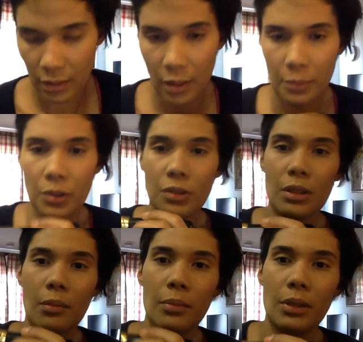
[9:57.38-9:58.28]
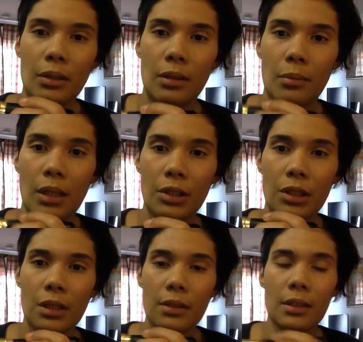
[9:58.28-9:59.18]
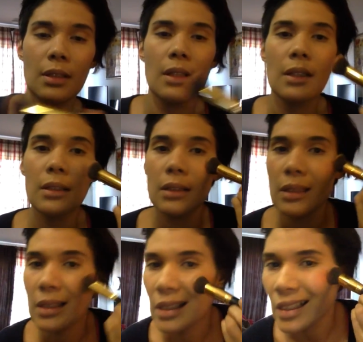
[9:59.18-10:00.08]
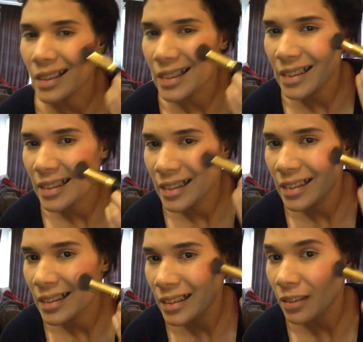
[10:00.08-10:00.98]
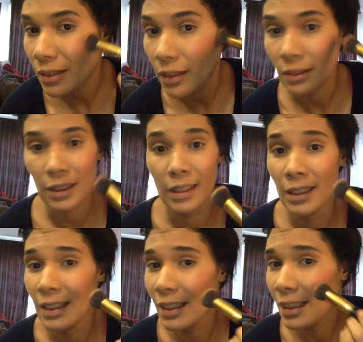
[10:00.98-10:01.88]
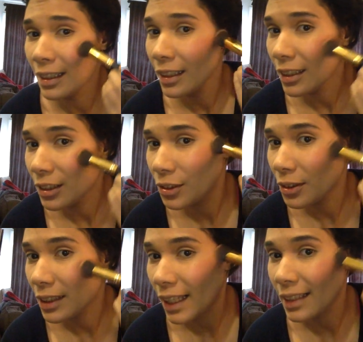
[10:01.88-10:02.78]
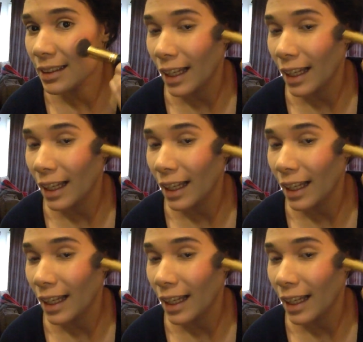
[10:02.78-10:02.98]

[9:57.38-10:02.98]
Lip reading: I'm using the blush here. The, wow, it's it's too intense.